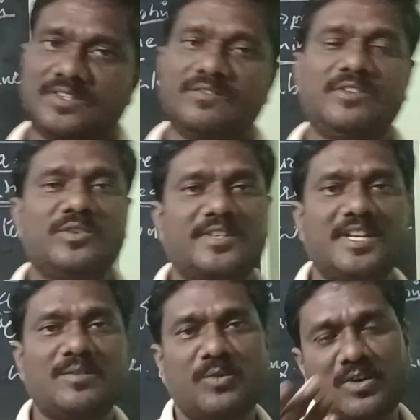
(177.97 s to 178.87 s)
When we
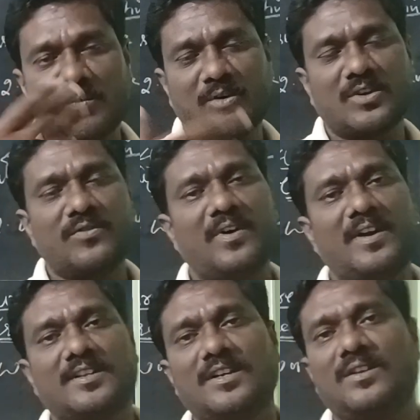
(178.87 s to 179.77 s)
take more amount of
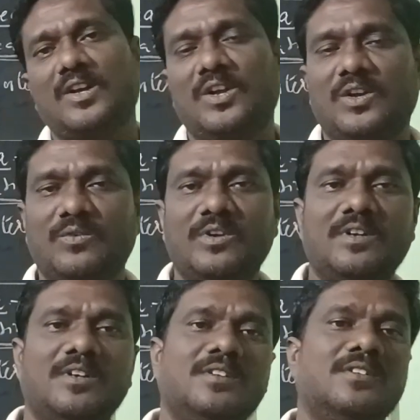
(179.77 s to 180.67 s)
water,
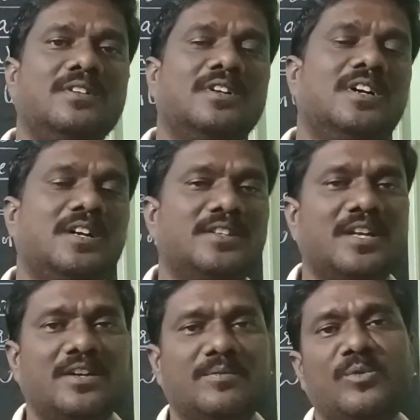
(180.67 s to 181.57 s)
will
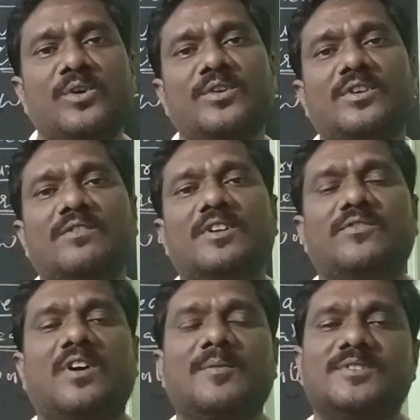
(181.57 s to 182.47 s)
the more urine will
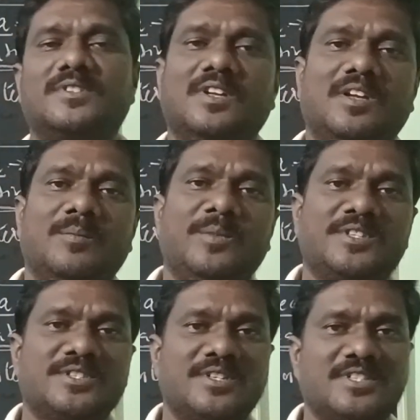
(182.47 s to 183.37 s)
forms,
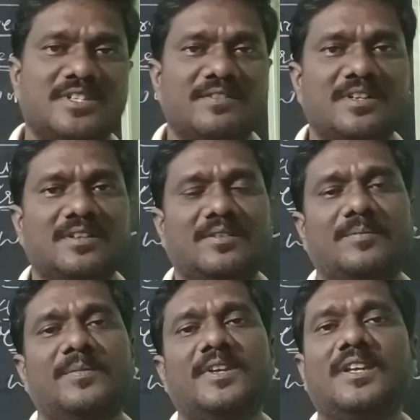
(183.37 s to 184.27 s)
mixturation will
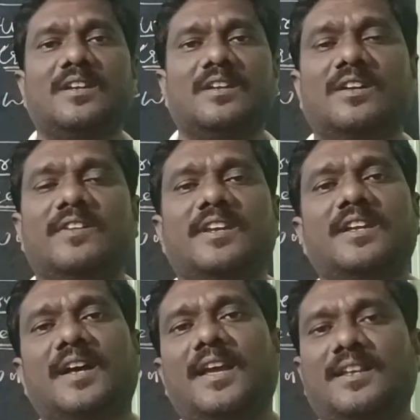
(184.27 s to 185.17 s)
be very
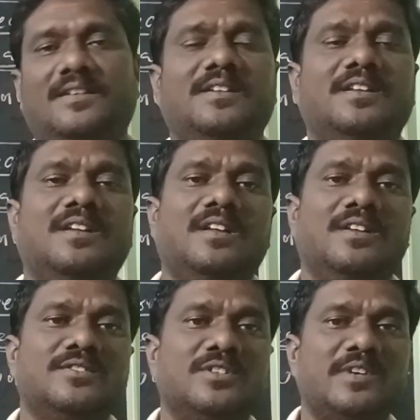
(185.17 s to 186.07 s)
high.
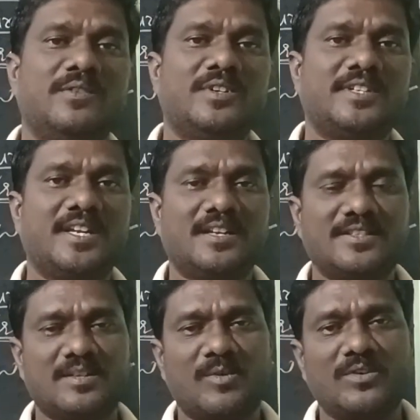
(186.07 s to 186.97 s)
So when we take
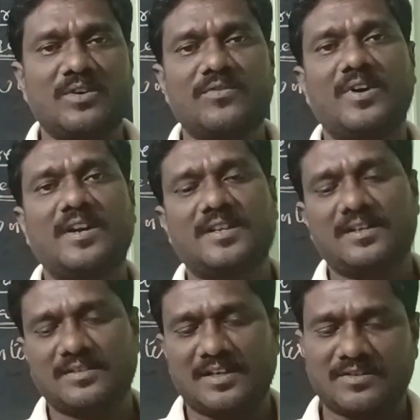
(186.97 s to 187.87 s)
less amount of
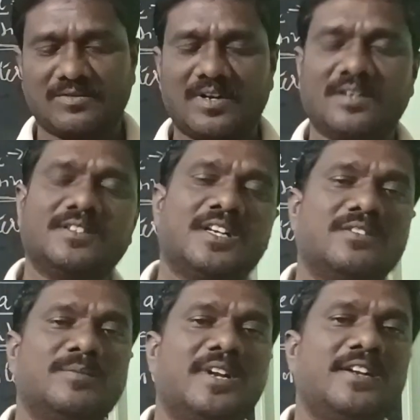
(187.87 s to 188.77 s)
water, that
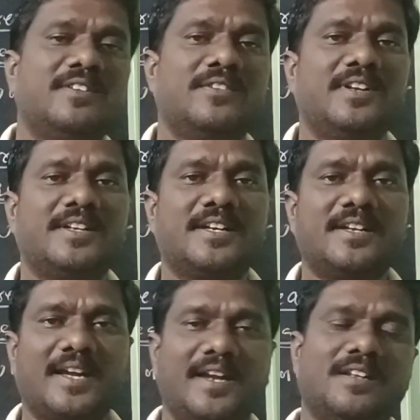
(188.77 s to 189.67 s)
blood will filter
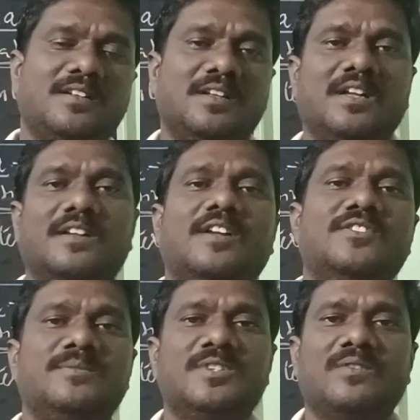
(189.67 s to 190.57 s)
and
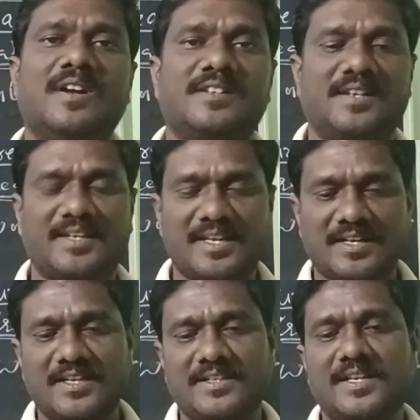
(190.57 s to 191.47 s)
consume the water, again
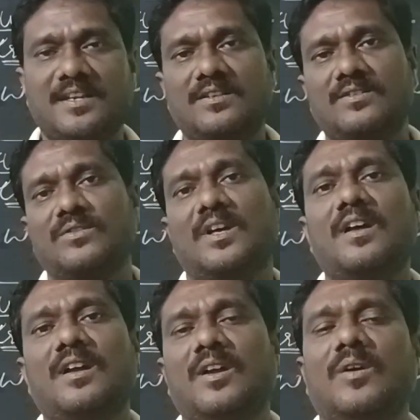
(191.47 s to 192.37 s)
retain to
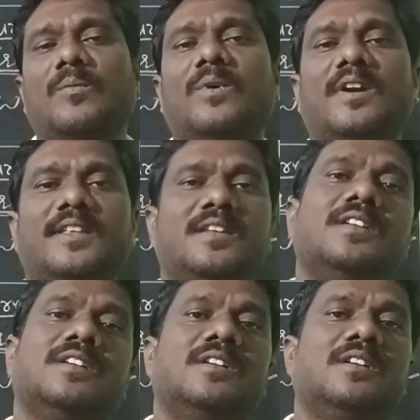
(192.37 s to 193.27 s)
the
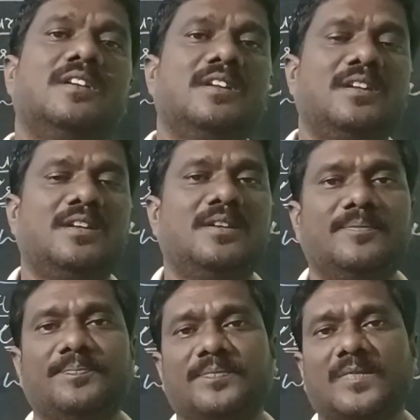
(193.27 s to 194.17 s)
body by
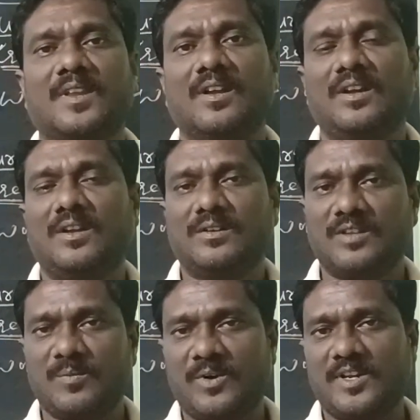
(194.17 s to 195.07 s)

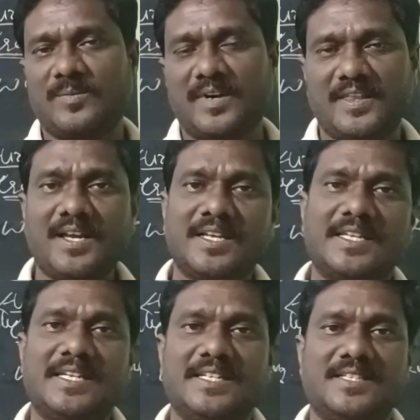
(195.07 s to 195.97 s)
the
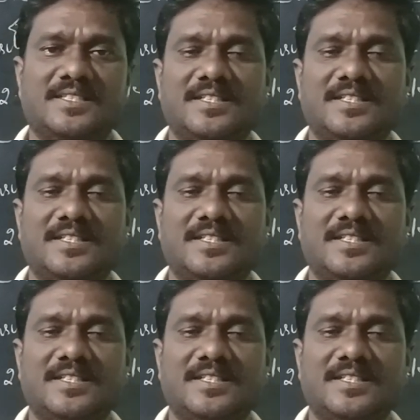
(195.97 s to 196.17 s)
kidneys.